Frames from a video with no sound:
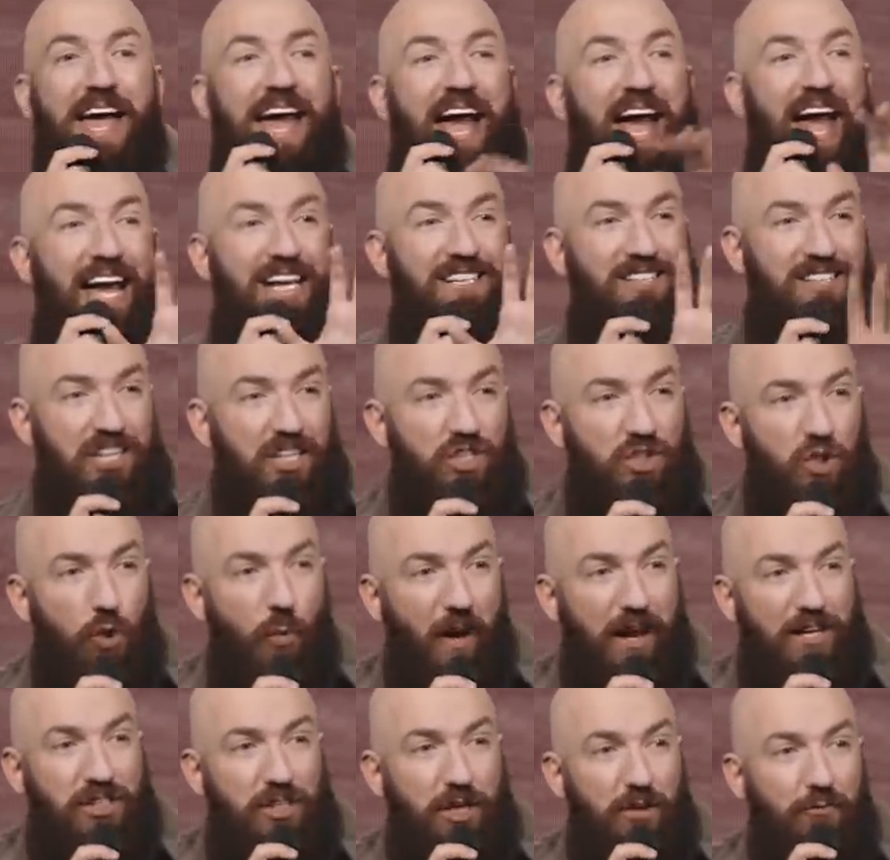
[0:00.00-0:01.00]
Hey,
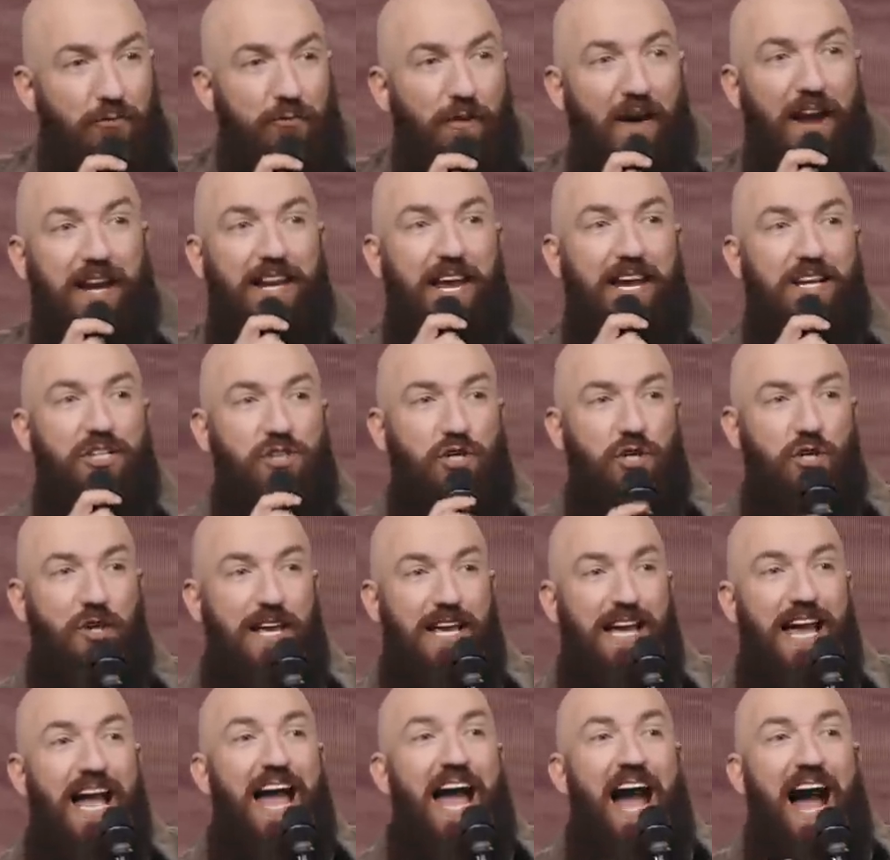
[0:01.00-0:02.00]
situation
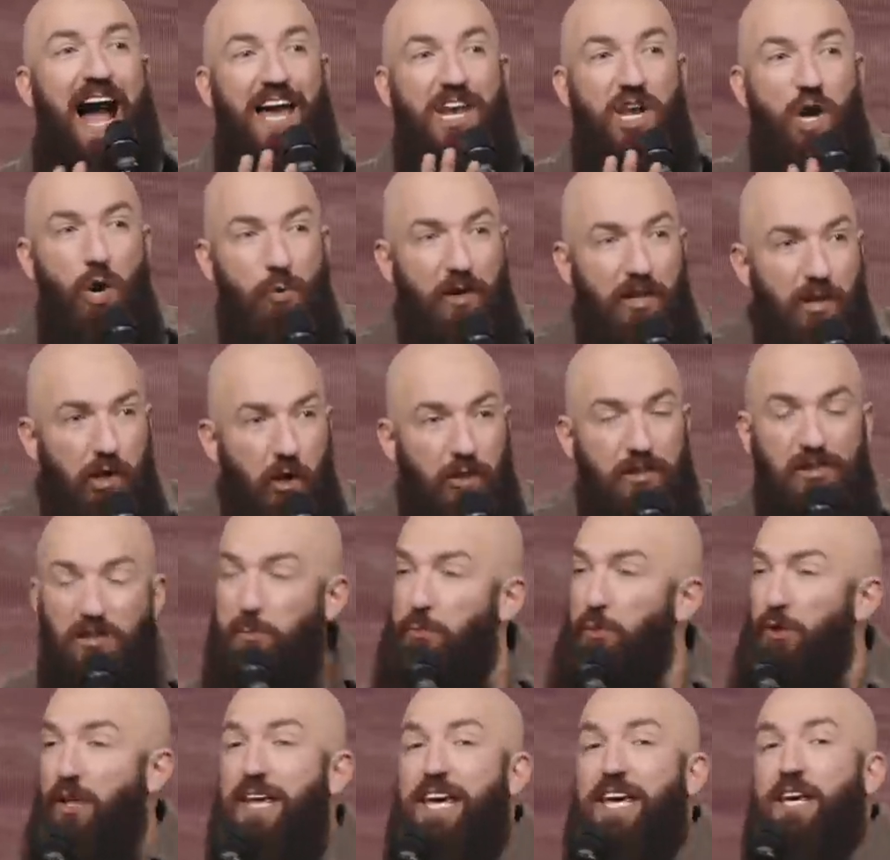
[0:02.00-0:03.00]
financially, I know it looks
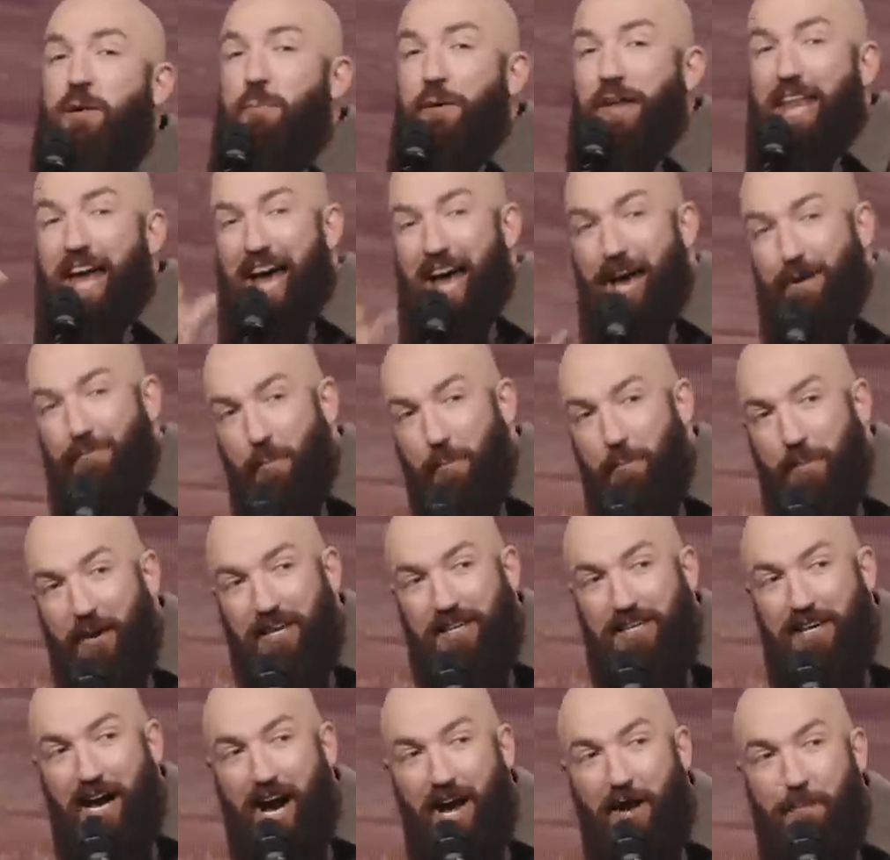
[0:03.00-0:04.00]
bleak, but I have a
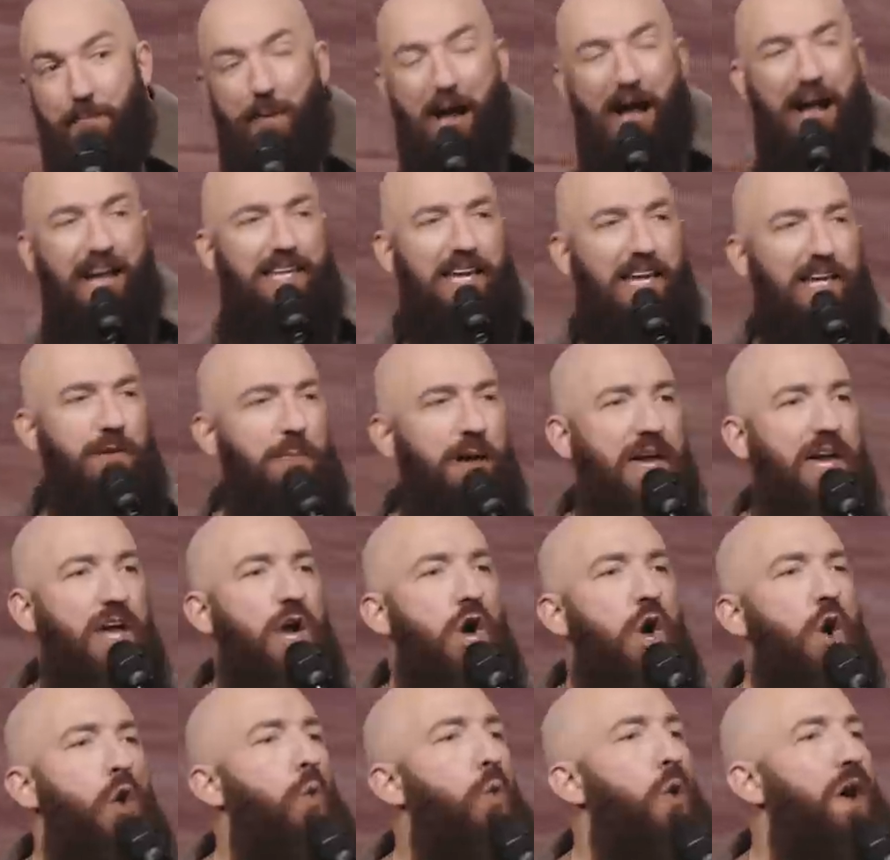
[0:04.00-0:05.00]
big God backing me.
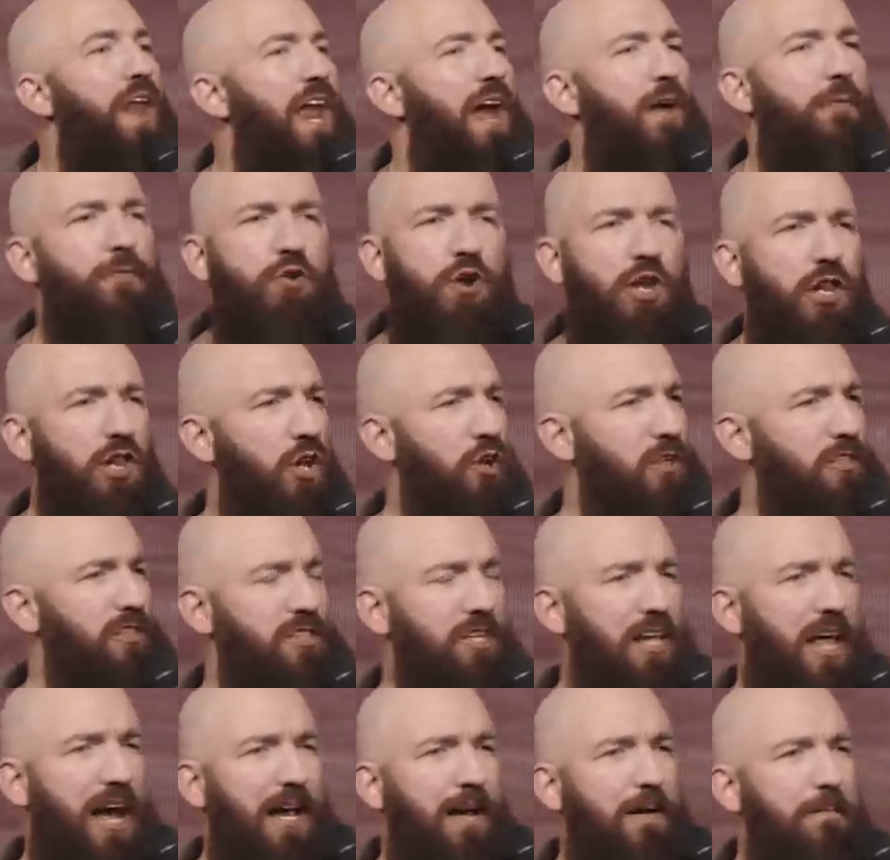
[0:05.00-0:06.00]
Whatever it looks
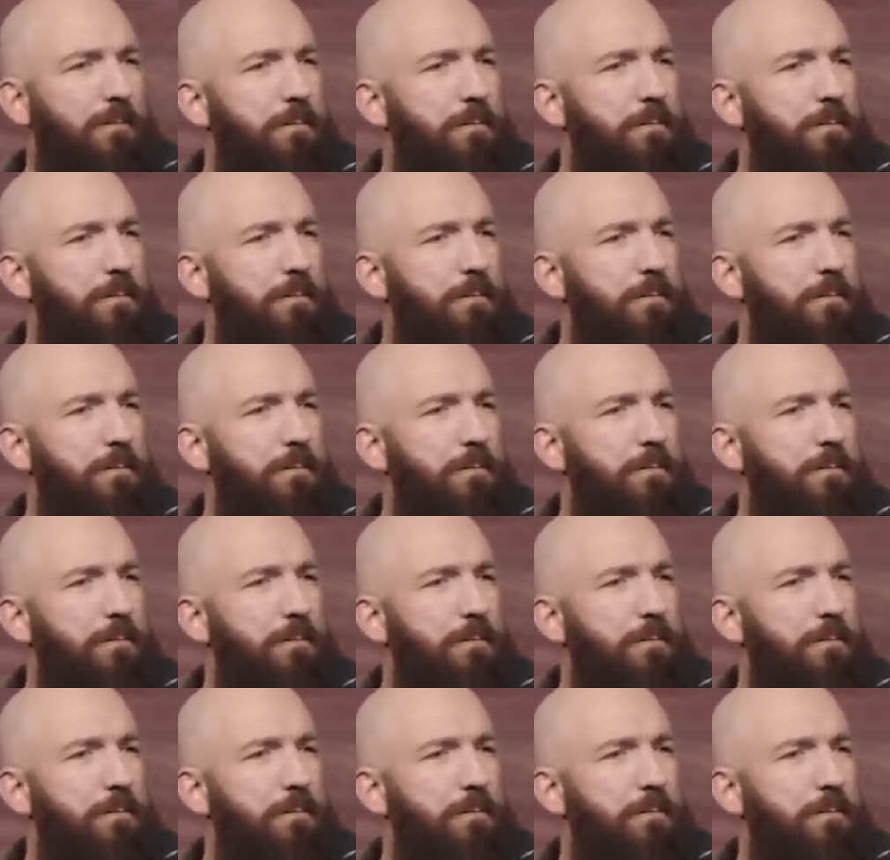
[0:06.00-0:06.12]
like,